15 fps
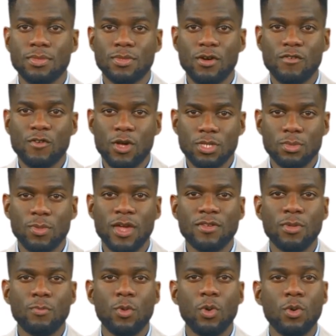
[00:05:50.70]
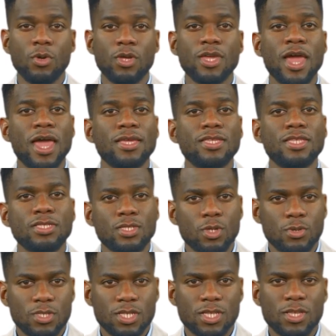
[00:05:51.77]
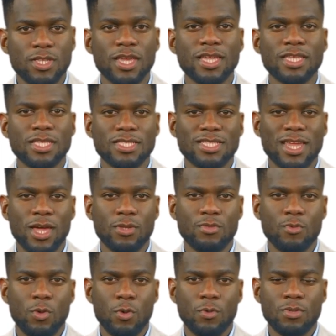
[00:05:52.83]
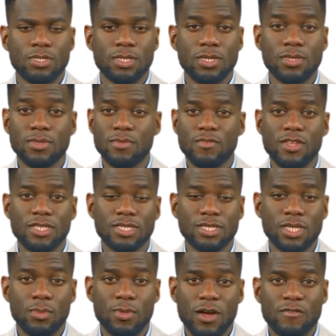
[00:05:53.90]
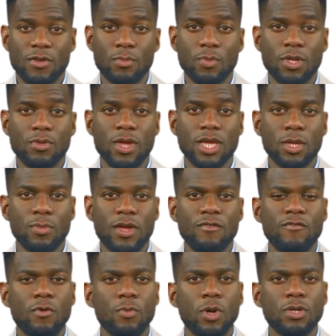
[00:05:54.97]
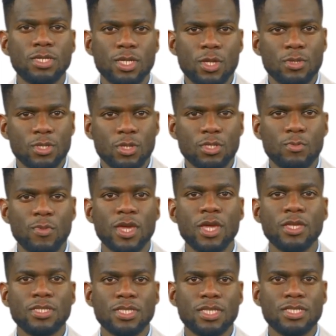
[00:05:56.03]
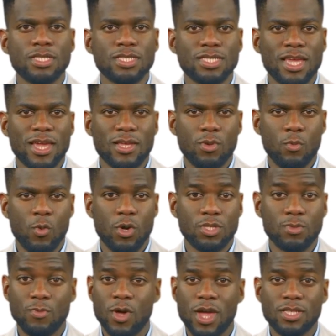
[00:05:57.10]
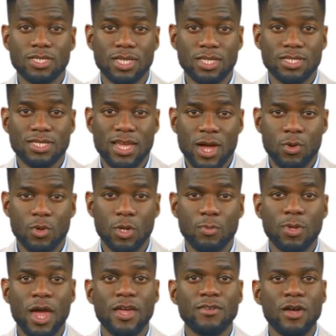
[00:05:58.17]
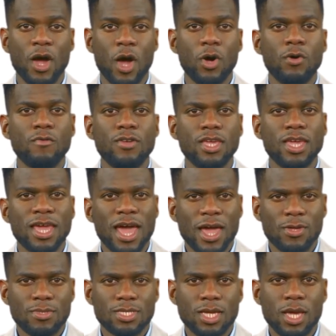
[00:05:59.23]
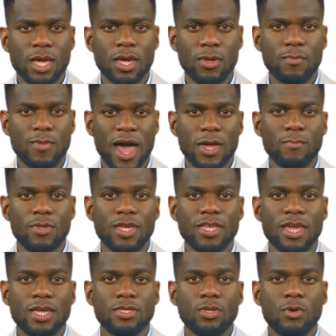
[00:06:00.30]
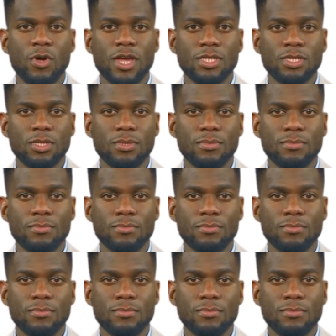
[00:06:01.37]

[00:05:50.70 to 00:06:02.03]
The first method we will look at is using the lead in sales rules. This is the method we recommend for most users because it is a set-it-once process that will apply to all of the accounts mapped in the integration.